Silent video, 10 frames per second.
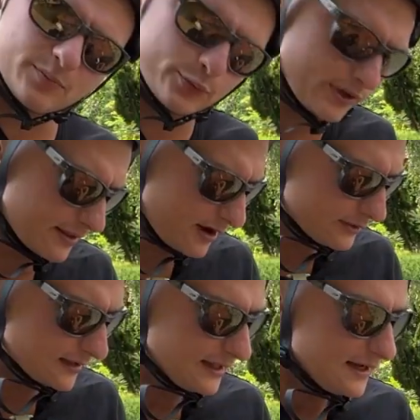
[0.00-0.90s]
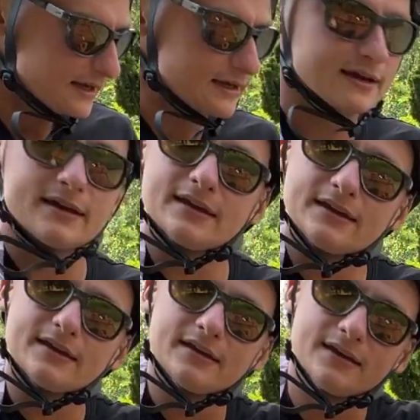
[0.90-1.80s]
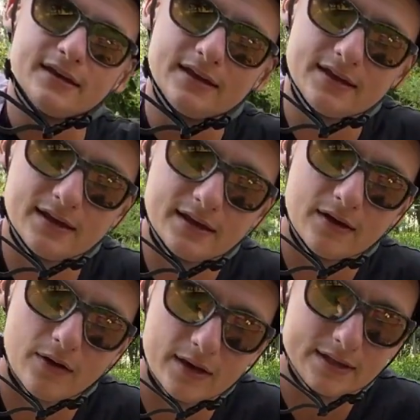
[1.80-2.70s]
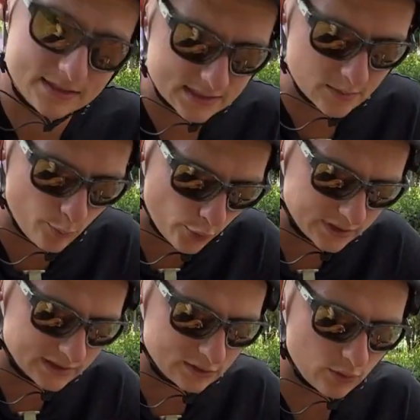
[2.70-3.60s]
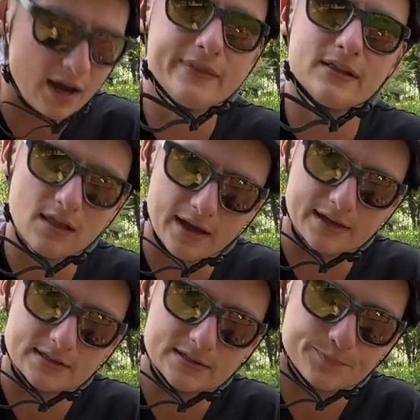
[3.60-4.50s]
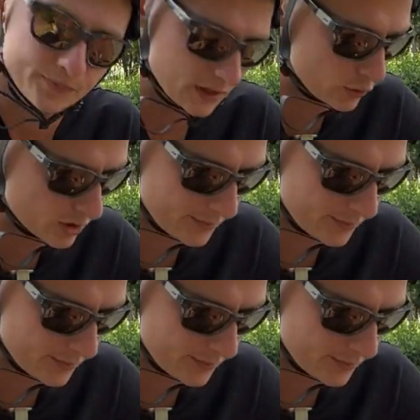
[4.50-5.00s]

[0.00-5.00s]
me put it out. It is important to analyze your